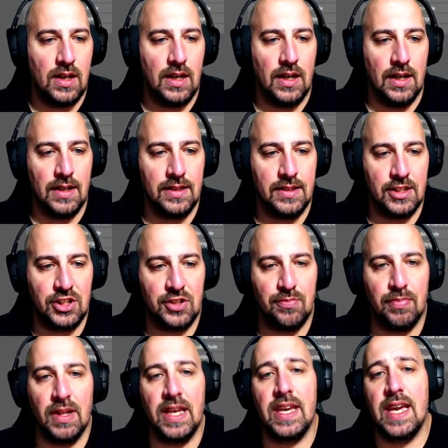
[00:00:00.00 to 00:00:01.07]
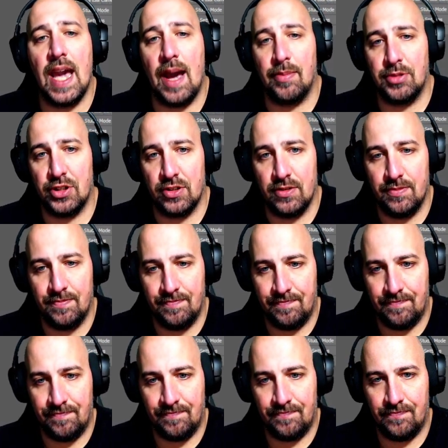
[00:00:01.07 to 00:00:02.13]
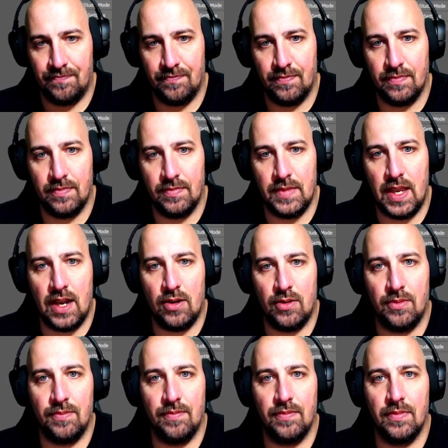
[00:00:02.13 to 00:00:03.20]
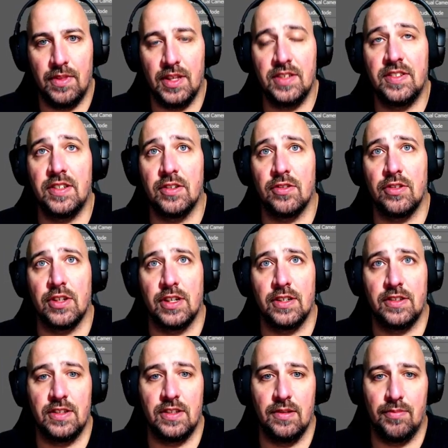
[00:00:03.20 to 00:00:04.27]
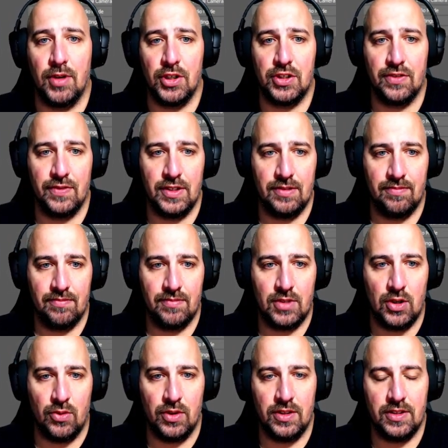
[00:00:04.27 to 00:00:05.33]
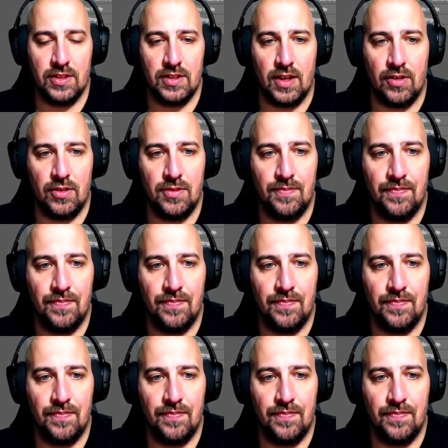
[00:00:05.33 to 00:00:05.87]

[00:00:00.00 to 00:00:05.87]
Display capture. Now, this here, you're going to see a bunch of it going into tunnel.